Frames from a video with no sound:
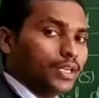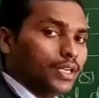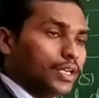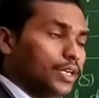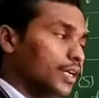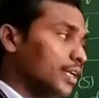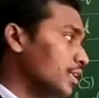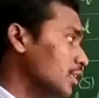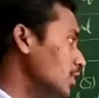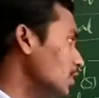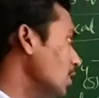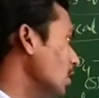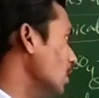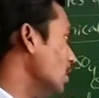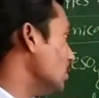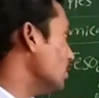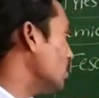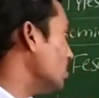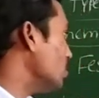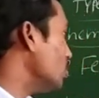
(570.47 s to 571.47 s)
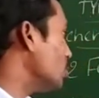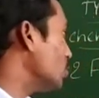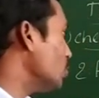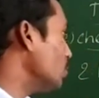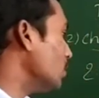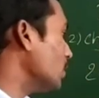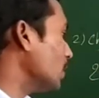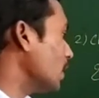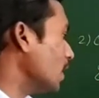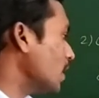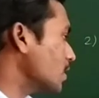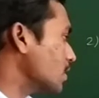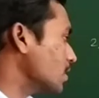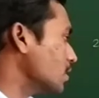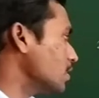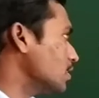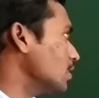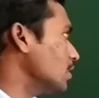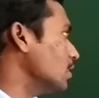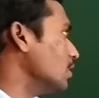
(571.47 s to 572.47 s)
And these two
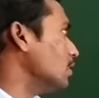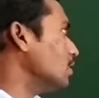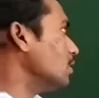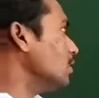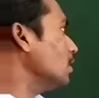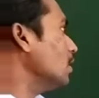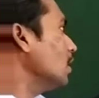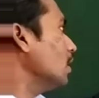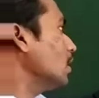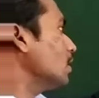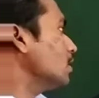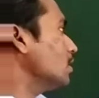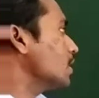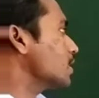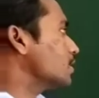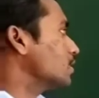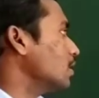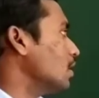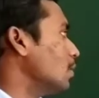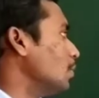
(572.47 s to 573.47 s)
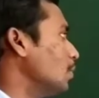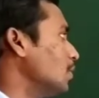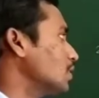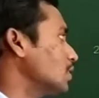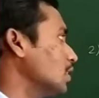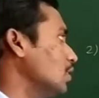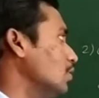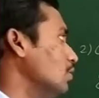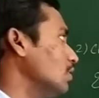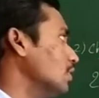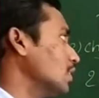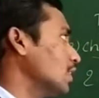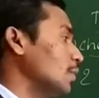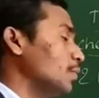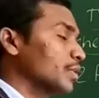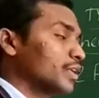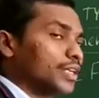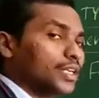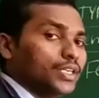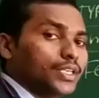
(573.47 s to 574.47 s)
reactions are examples of
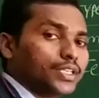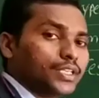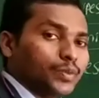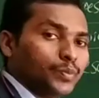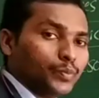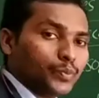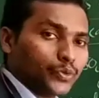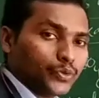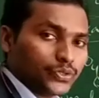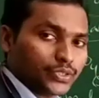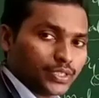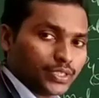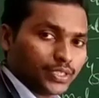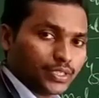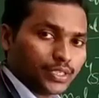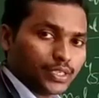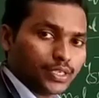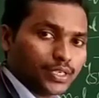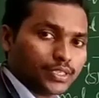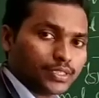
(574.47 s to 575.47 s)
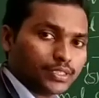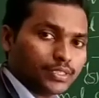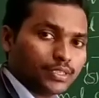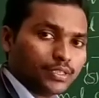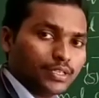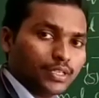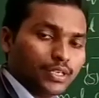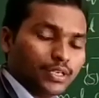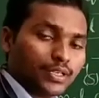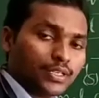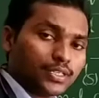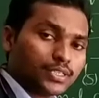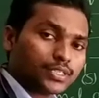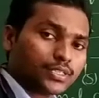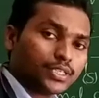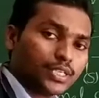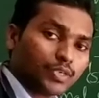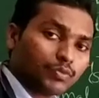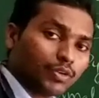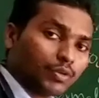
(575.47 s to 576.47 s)
chemical decomposition reaction. Let us
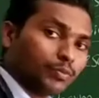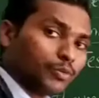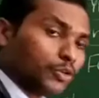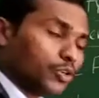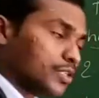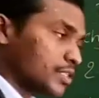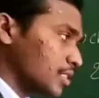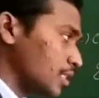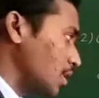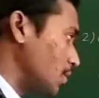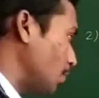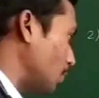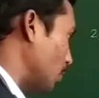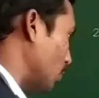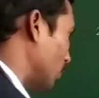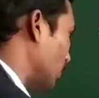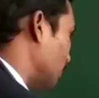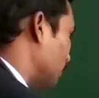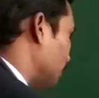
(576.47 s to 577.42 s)
take one more example.